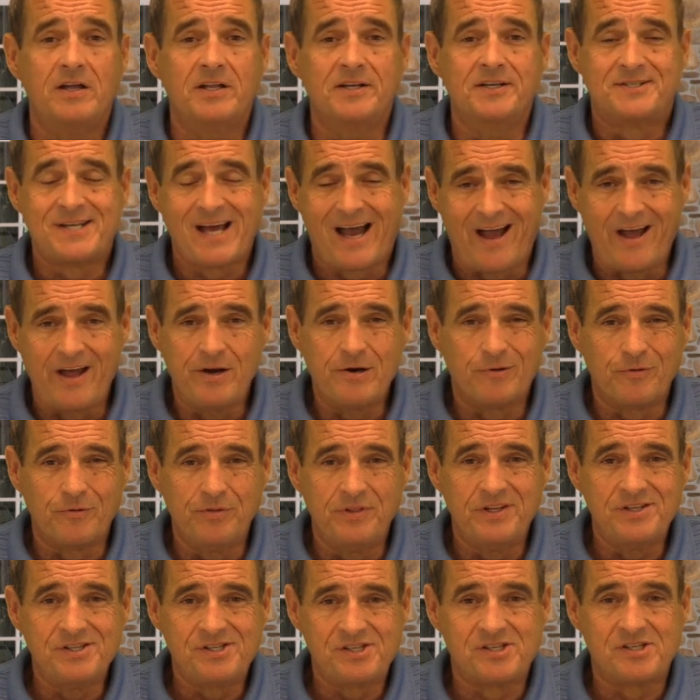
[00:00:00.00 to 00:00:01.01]

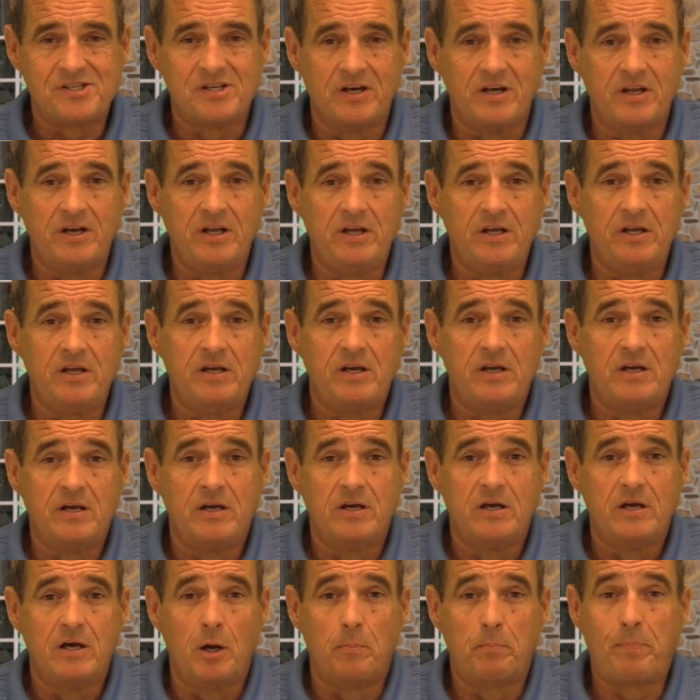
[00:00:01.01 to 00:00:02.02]
entitled this study,
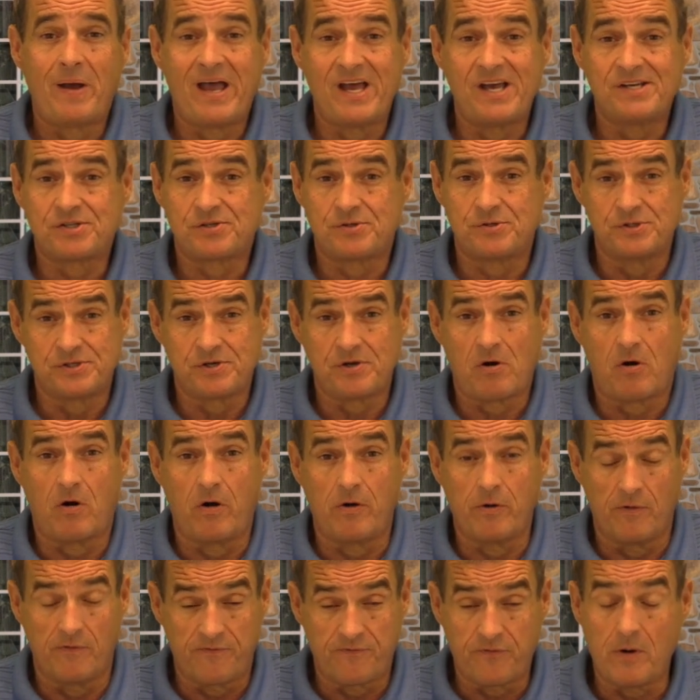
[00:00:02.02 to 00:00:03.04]
A Pastor's
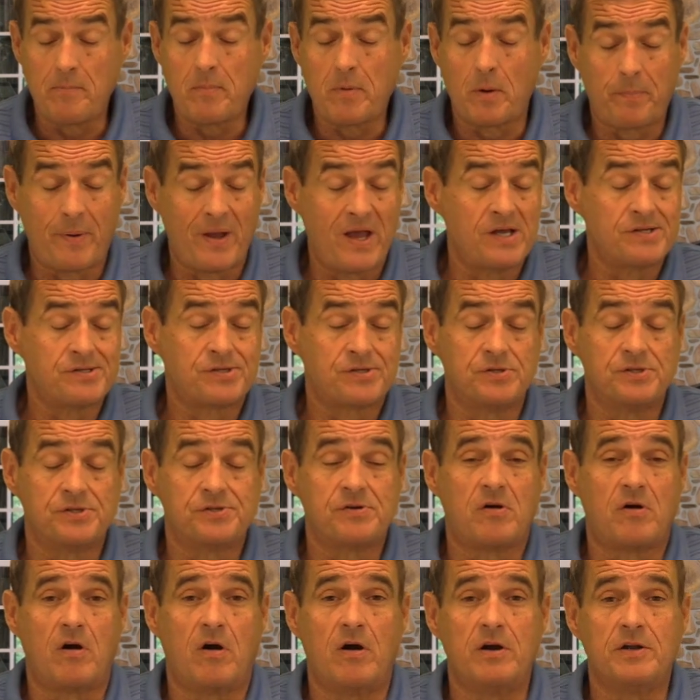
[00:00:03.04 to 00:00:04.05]
Heart, or From a
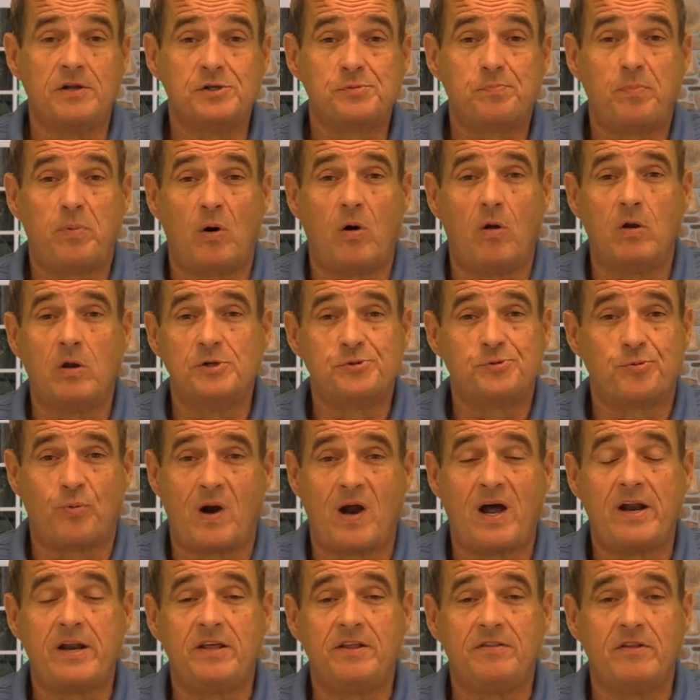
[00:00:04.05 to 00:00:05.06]
Pastor's Heart, as Paul is
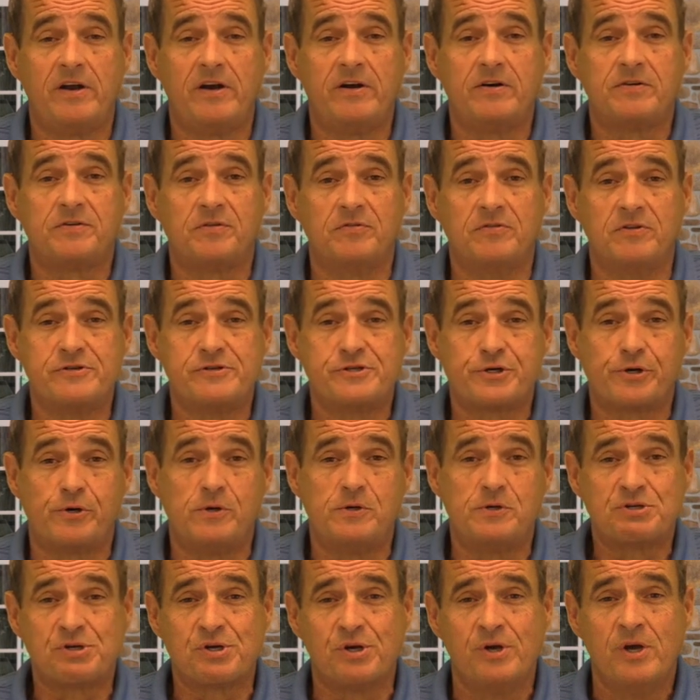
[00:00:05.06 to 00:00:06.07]
writing there to the
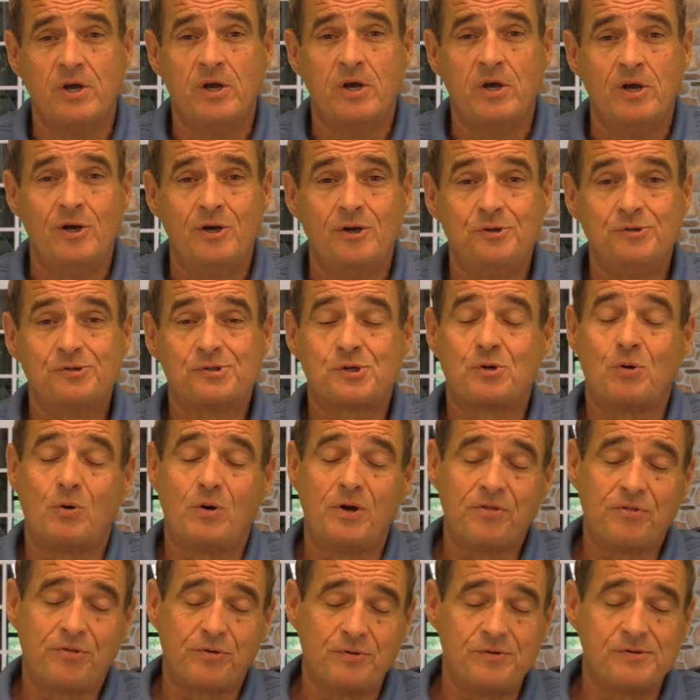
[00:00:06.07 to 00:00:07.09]
church who's
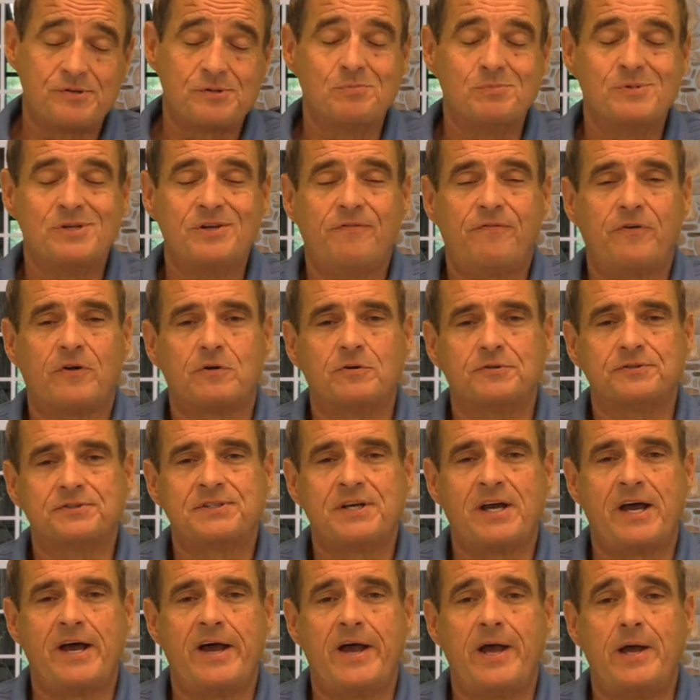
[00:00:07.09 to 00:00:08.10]
going through some difficult
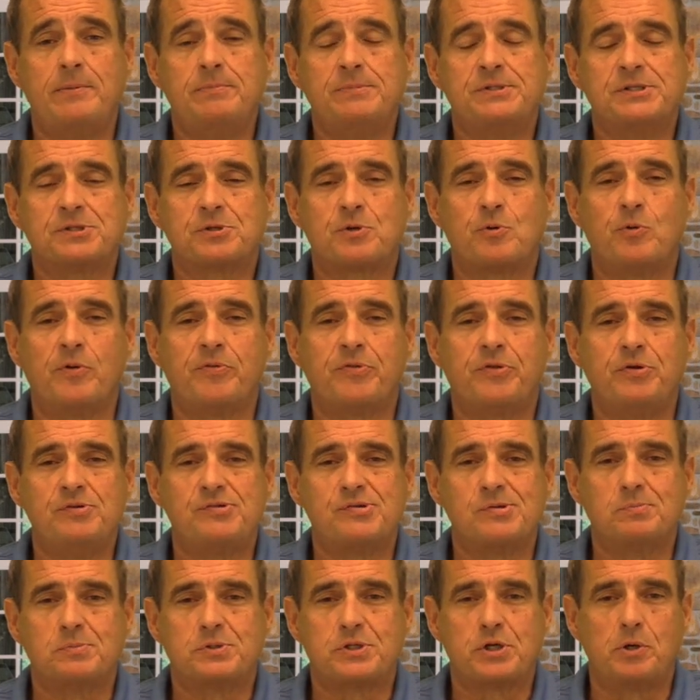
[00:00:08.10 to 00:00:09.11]
times, is going through
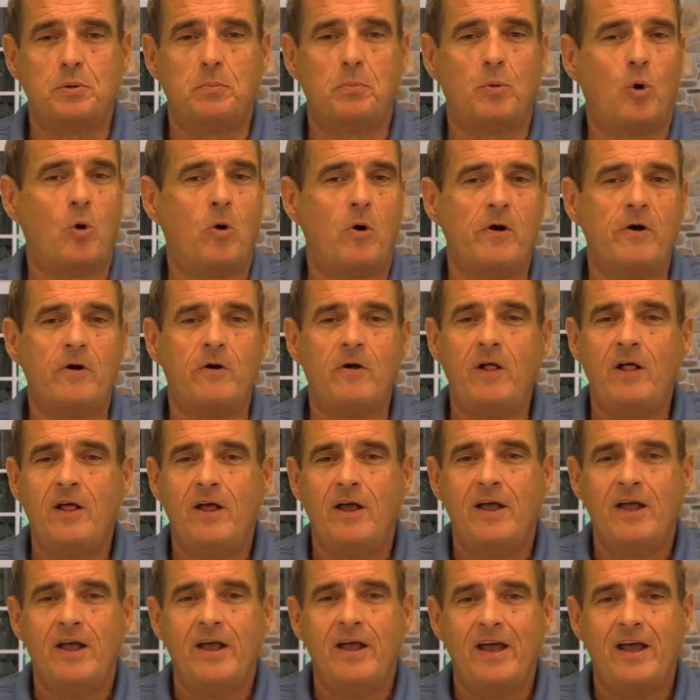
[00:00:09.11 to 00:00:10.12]
some turmoil,
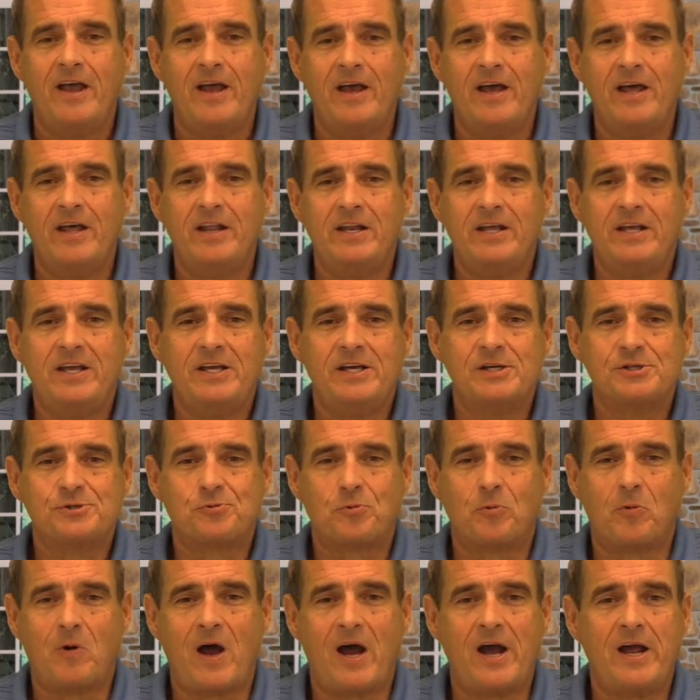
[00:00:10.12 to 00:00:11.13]
and he
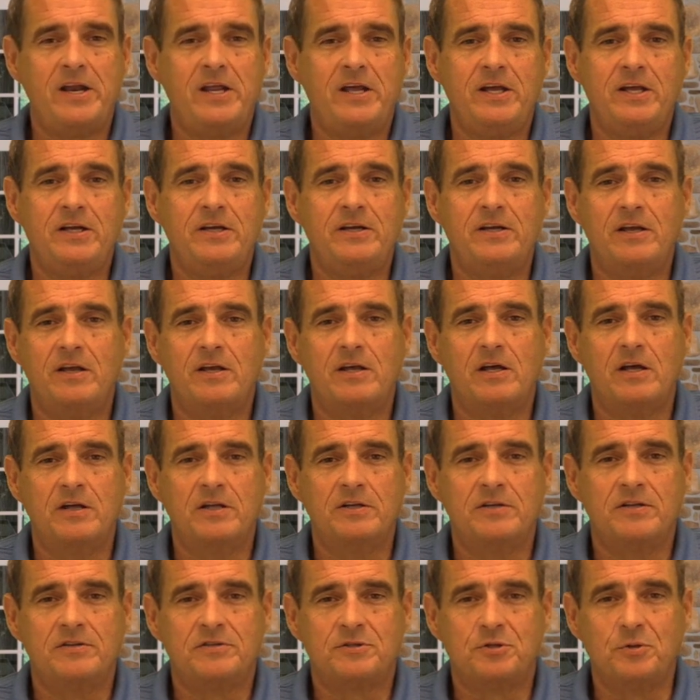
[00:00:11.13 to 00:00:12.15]
is writing
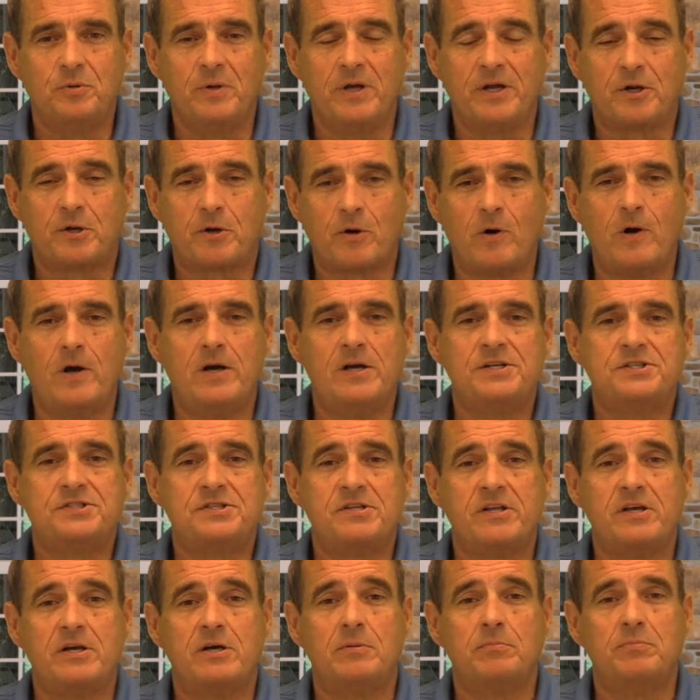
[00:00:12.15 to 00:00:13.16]
uh, to
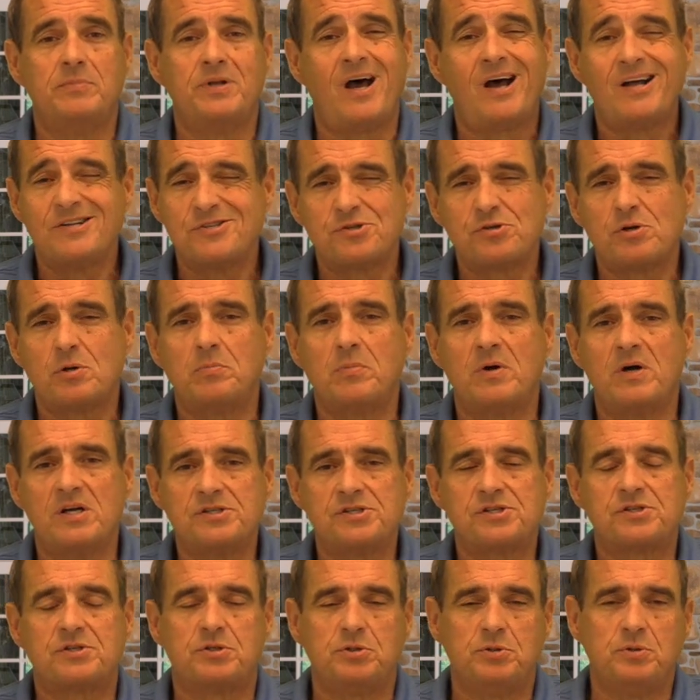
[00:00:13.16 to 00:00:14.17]
encourage them, not so
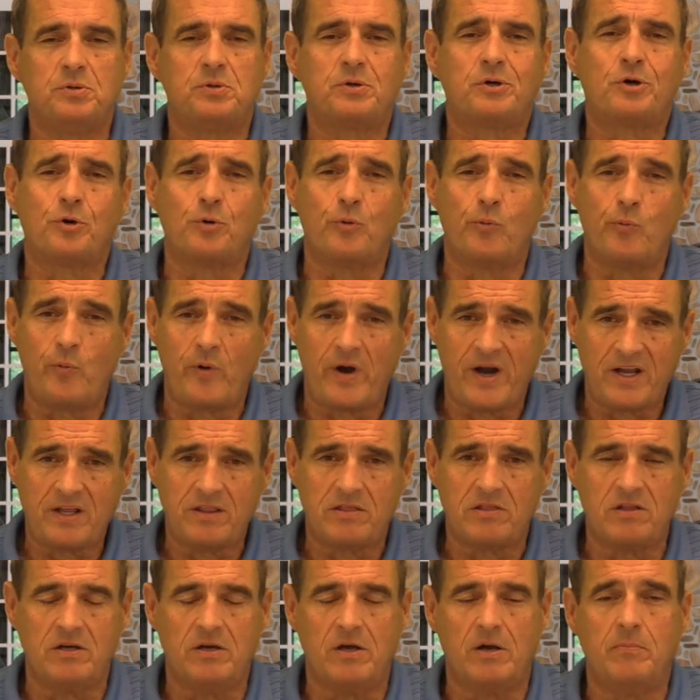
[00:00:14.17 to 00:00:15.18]
much to
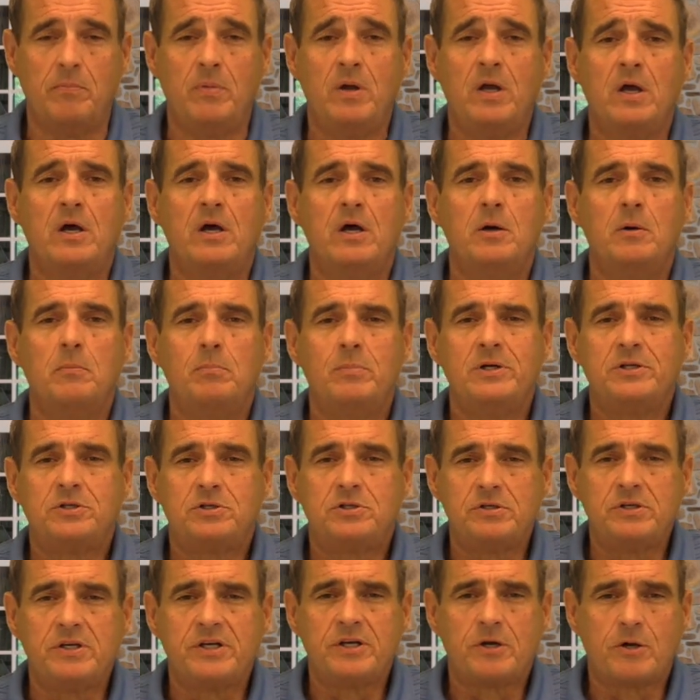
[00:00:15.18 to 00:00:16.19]
correct them,
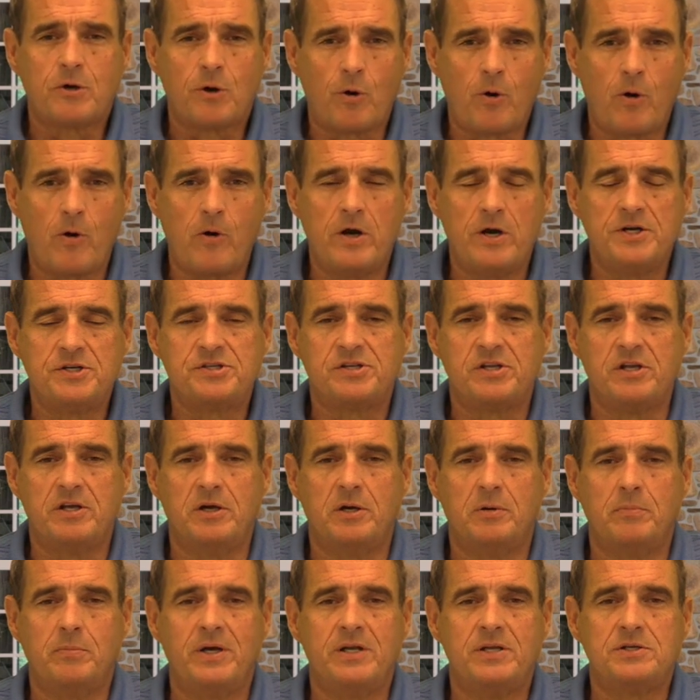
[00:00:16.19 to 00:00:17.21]
but to encourage
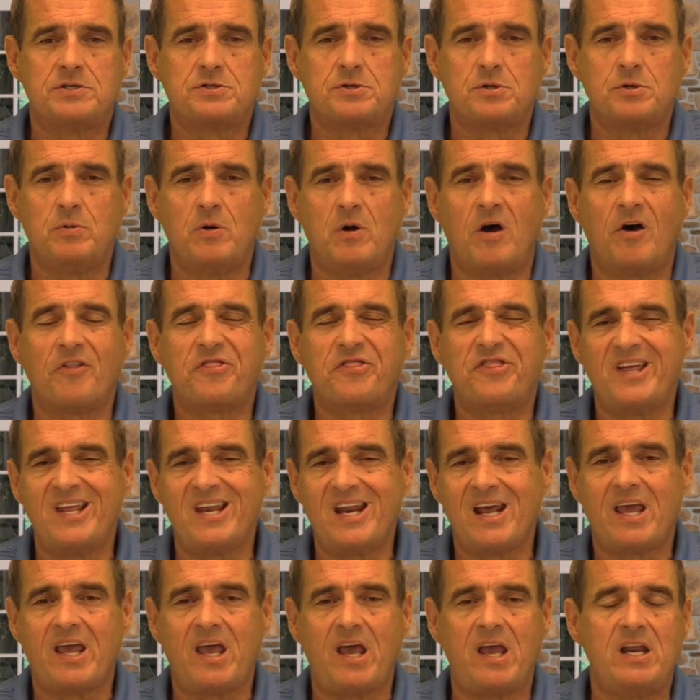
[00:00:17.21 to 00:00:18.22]
them and to
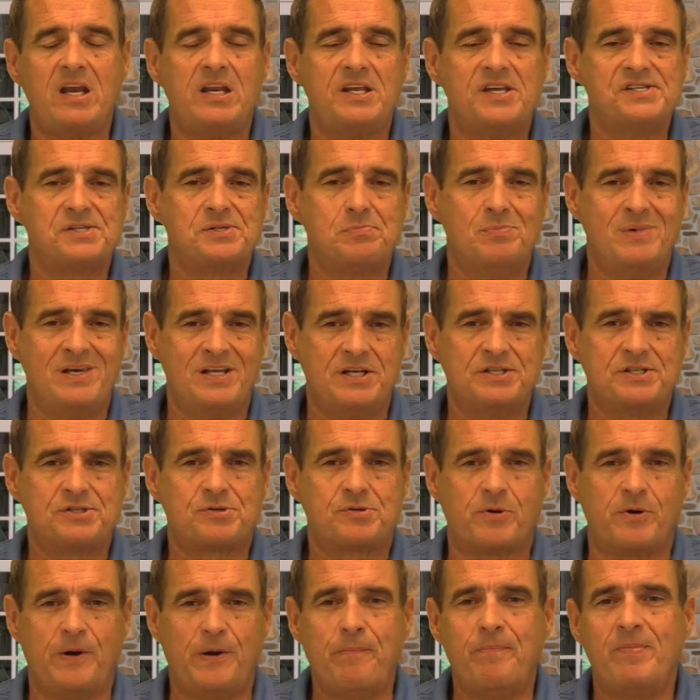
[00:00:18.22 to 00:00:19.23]
authenticate his
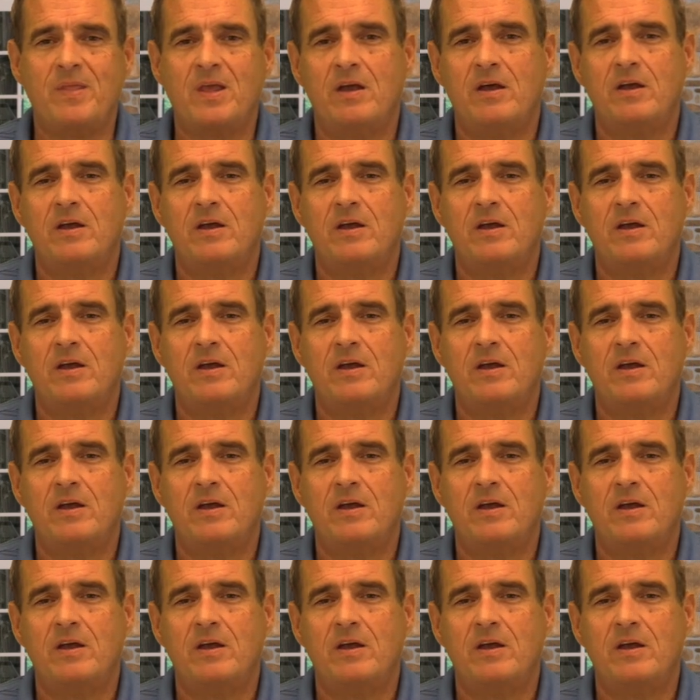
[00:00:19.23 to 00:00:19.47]
ministry.